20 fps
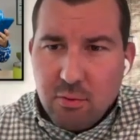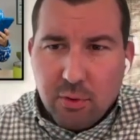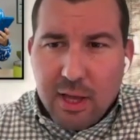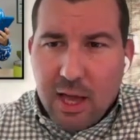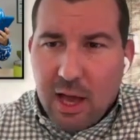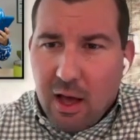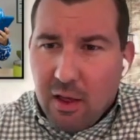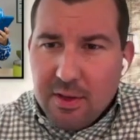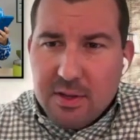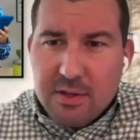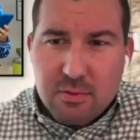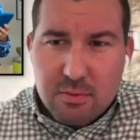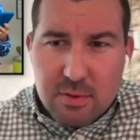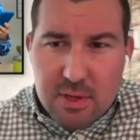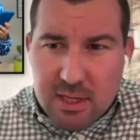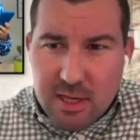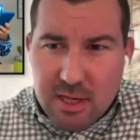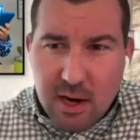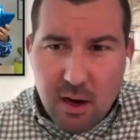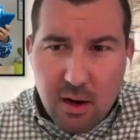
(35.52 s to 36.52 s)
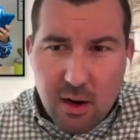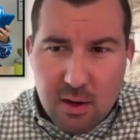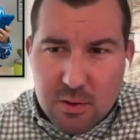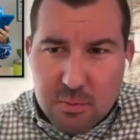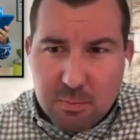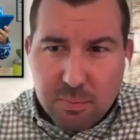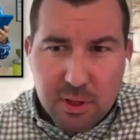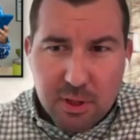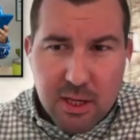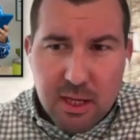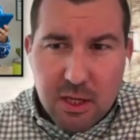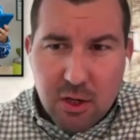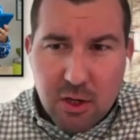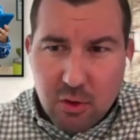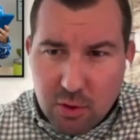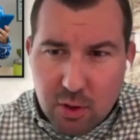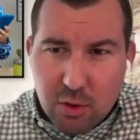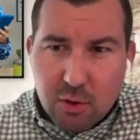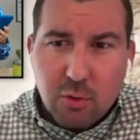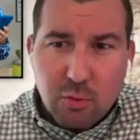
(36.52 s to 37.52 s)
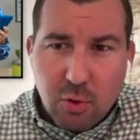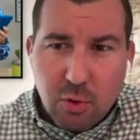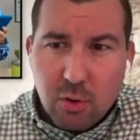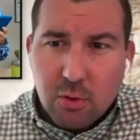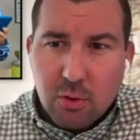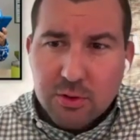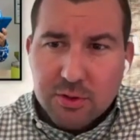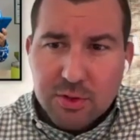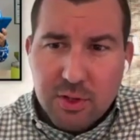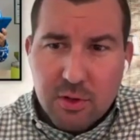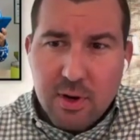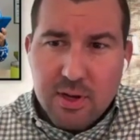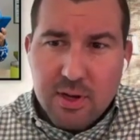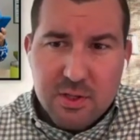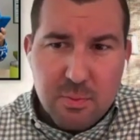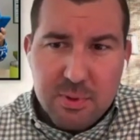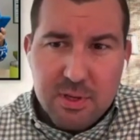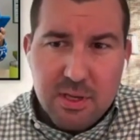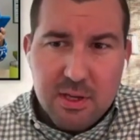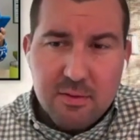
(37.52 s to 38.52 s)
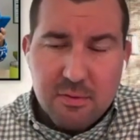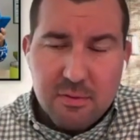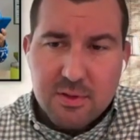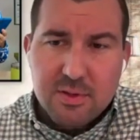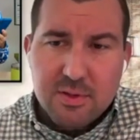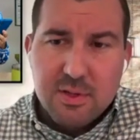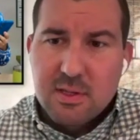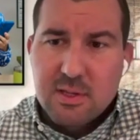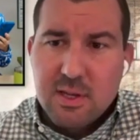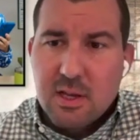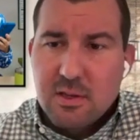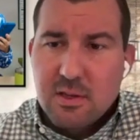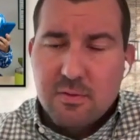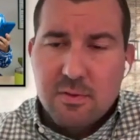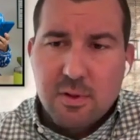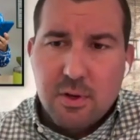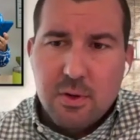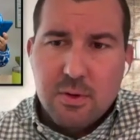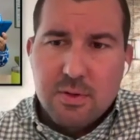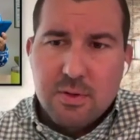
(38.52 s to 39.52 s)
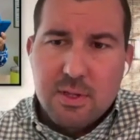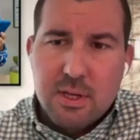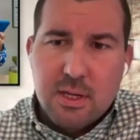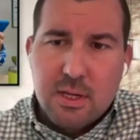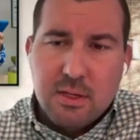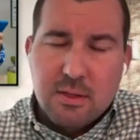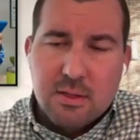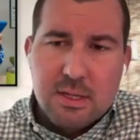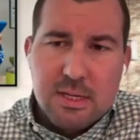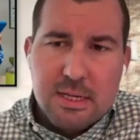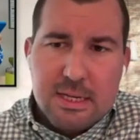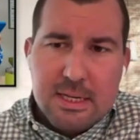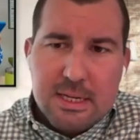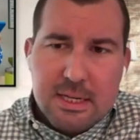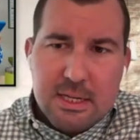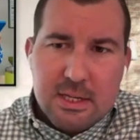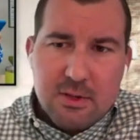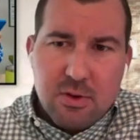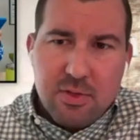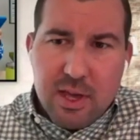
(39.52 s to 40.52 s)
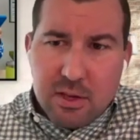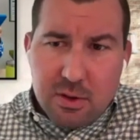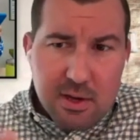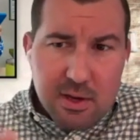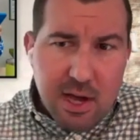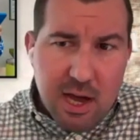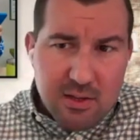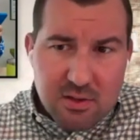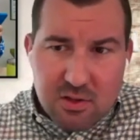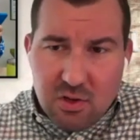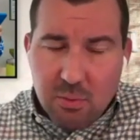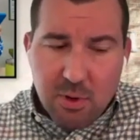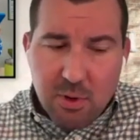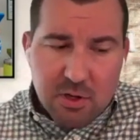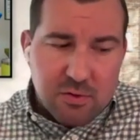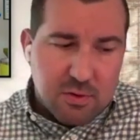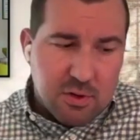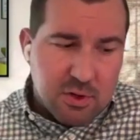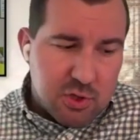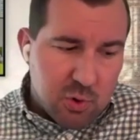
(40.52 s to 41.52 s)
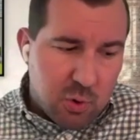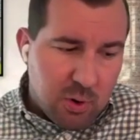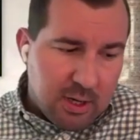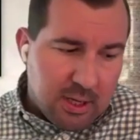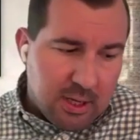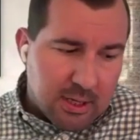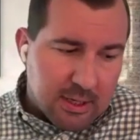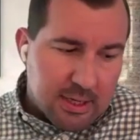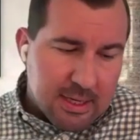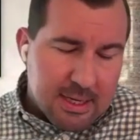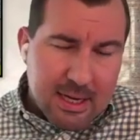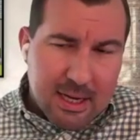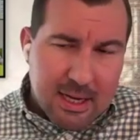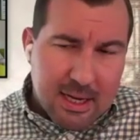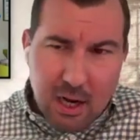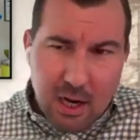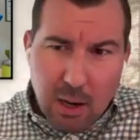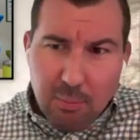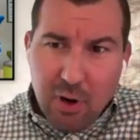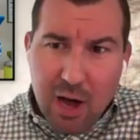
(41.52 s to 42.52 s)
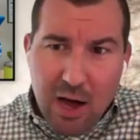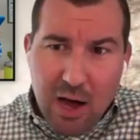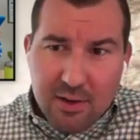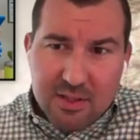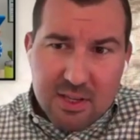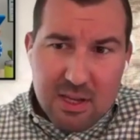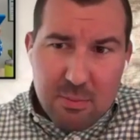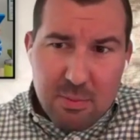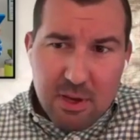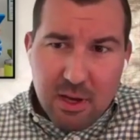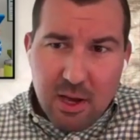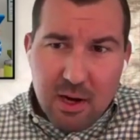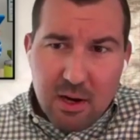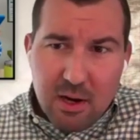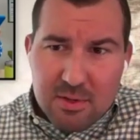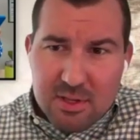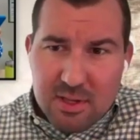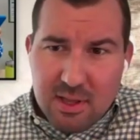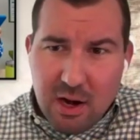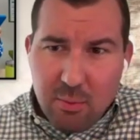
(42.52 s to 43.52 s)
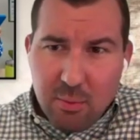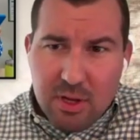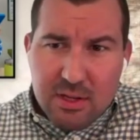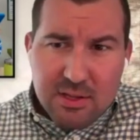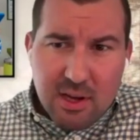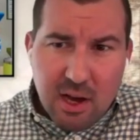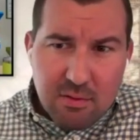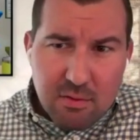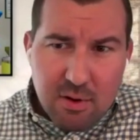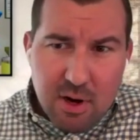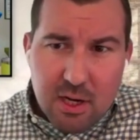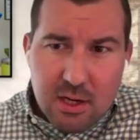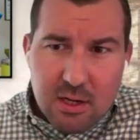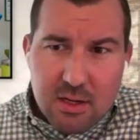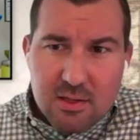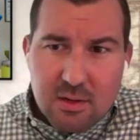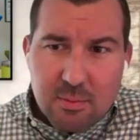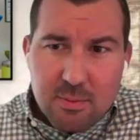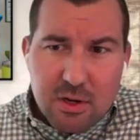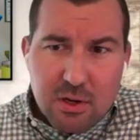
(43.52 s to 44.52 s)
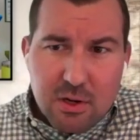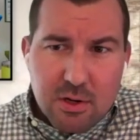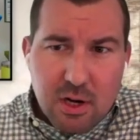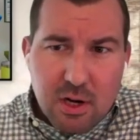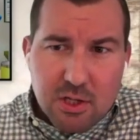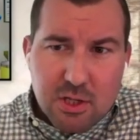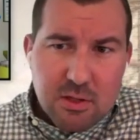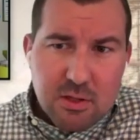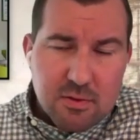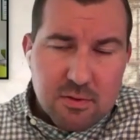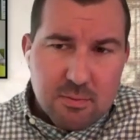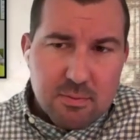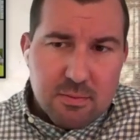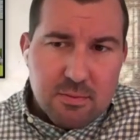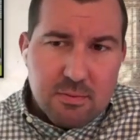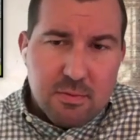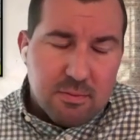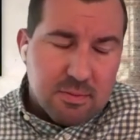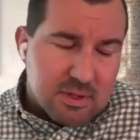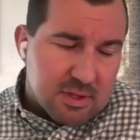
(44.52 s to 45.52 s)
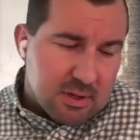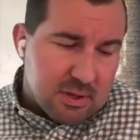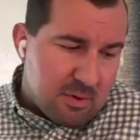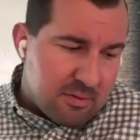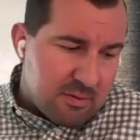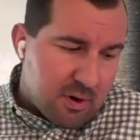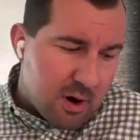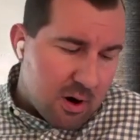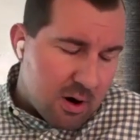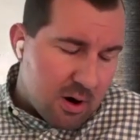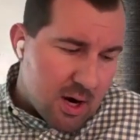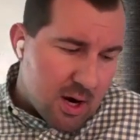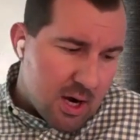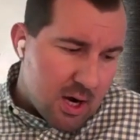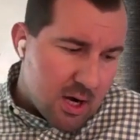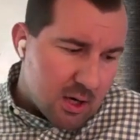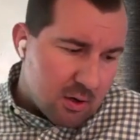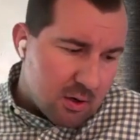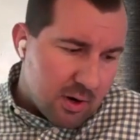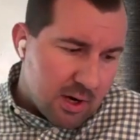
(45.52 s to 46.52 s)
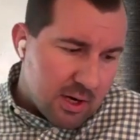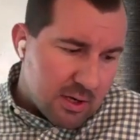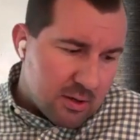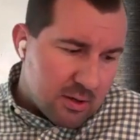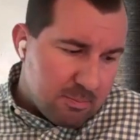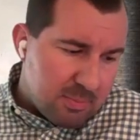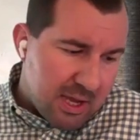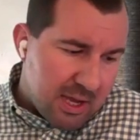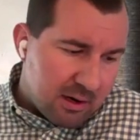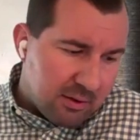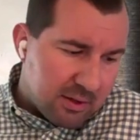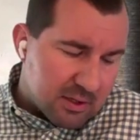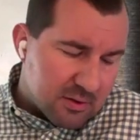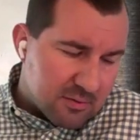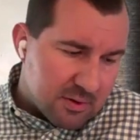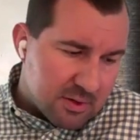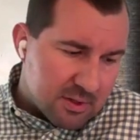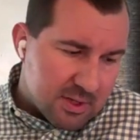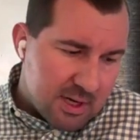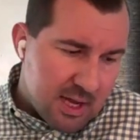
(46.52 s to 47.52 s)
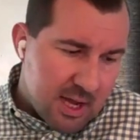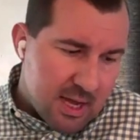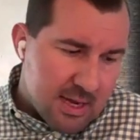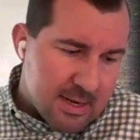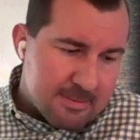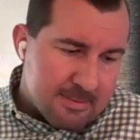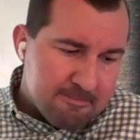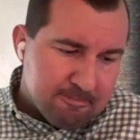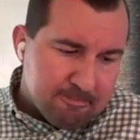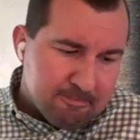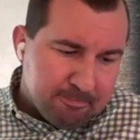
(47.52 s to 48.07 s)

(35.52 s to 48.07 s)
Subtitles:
really how these three key areas play critical roles in the recipe for success for those things. So thank you guys so much for joining. Couple housekeeping items, and then I'm going to dive right into some introductions from some of our great panelists for today.